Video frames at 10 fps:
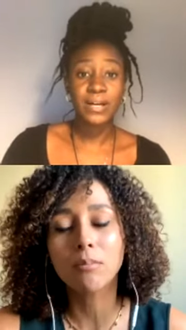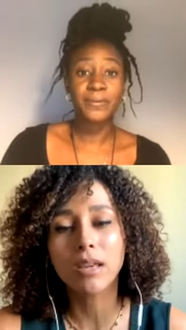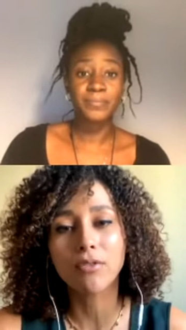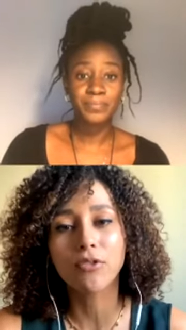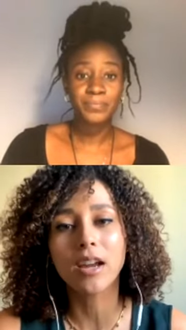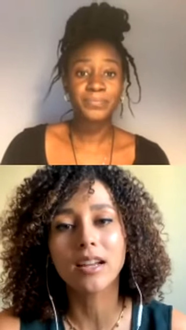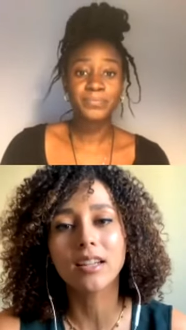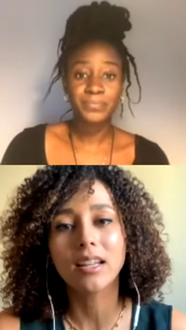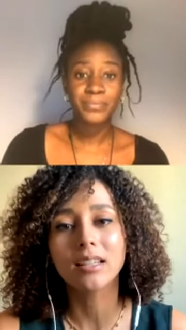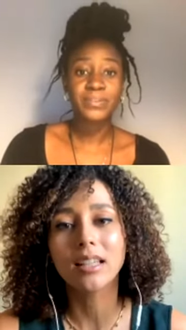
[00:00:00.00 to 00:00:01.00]
Speaker 1: be yeah. afraid.
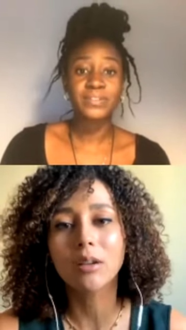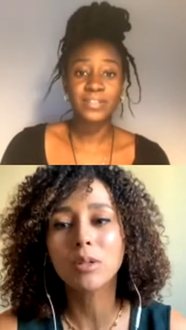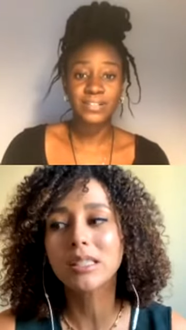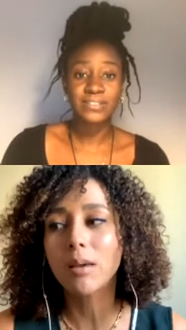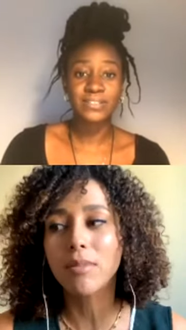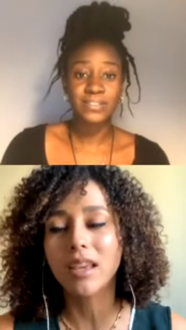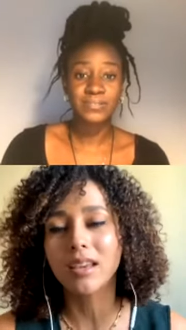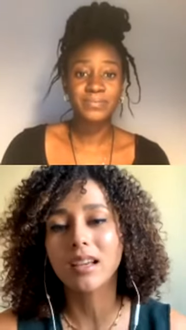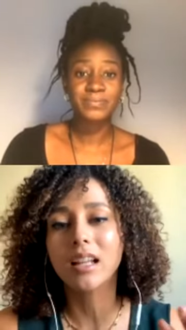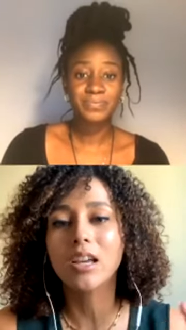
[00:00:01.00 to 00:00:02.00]
That was exactly.
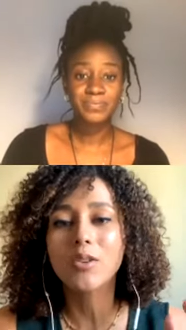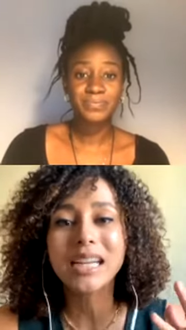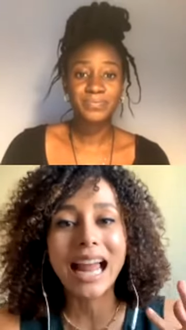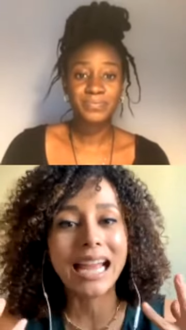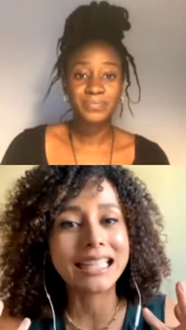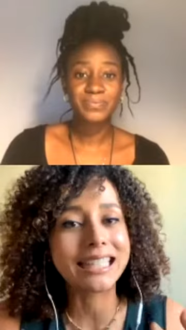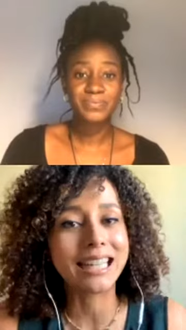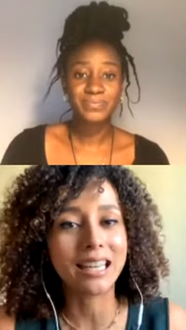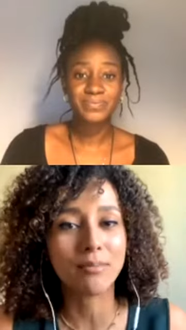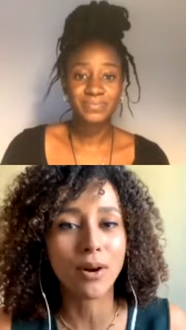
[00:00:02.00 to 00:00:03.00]
something a little
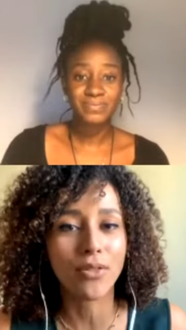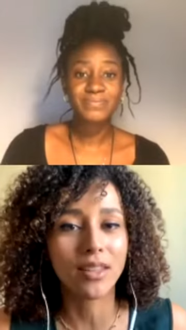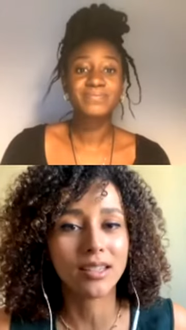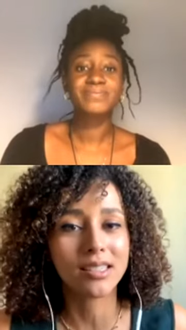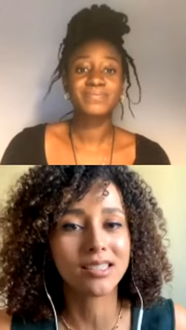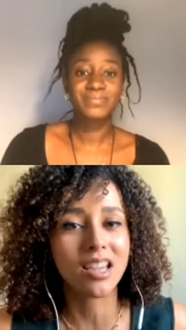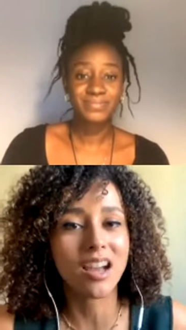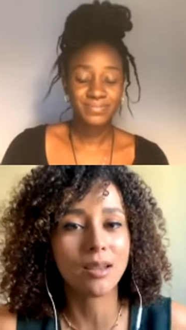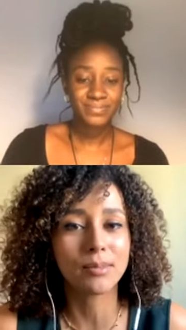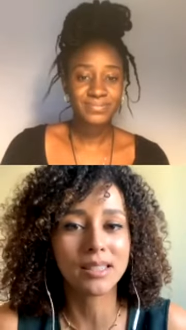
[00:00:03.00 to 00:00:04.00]
enlightening about these
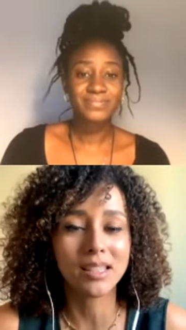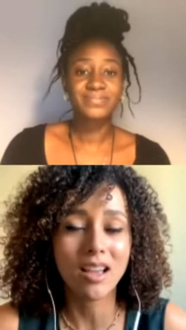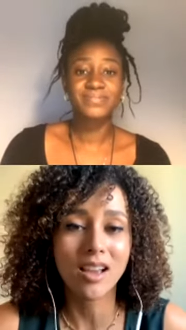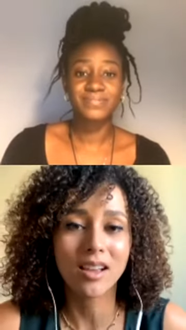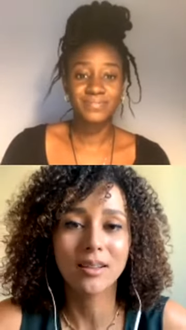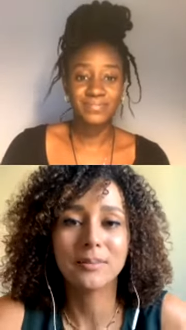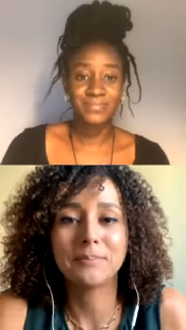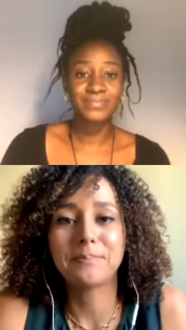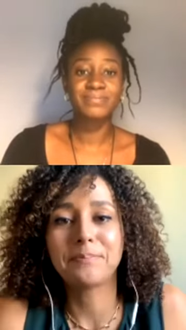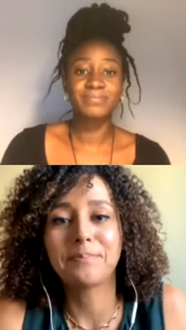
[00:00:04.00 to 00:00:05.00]
times.
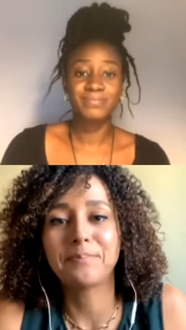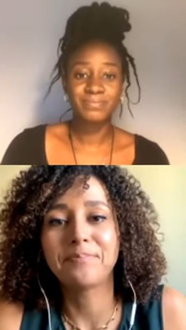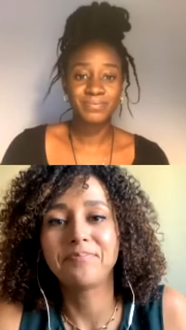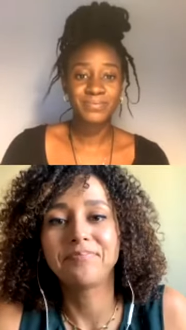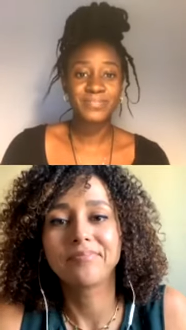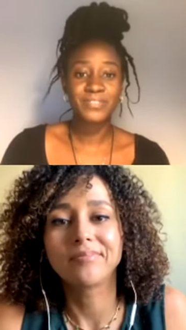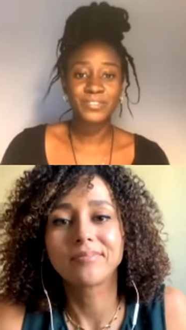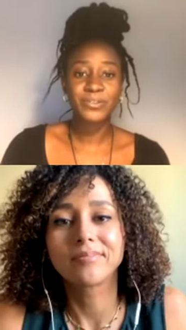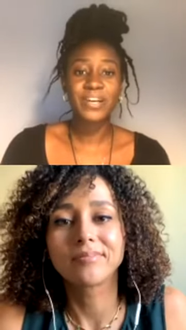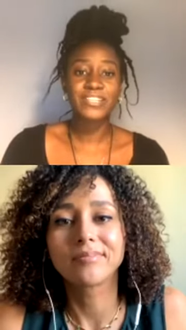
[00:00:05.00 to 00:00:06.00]
Mm-hmm.
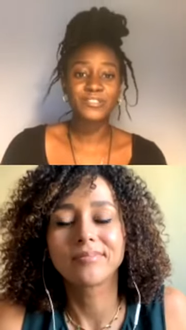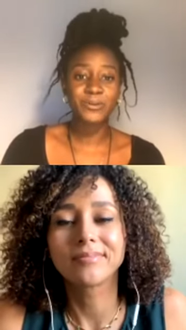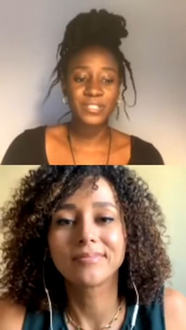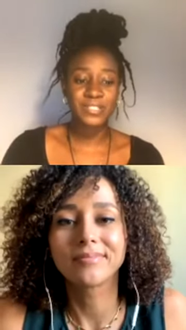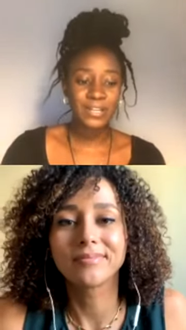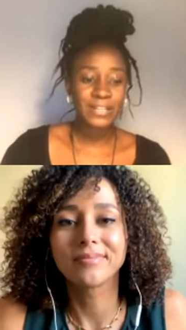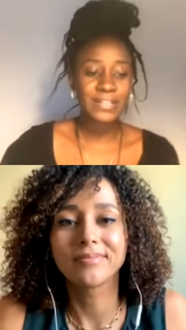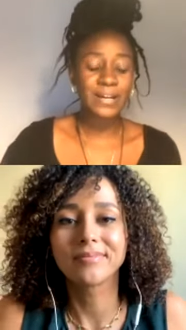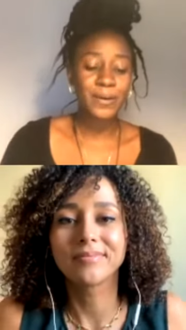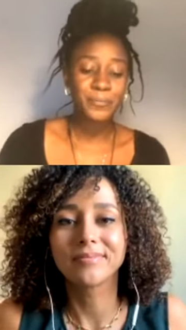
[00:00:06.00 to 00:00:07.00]
Speaker 2: So yeah, so it's
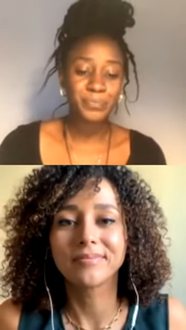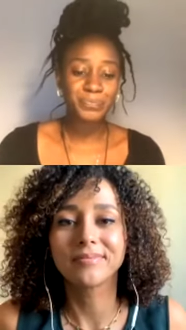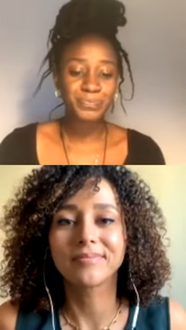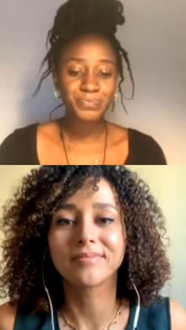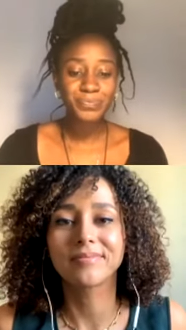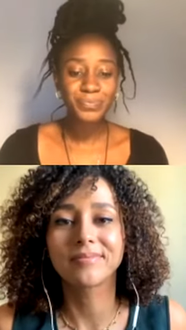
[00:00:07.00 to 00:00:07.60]
like um,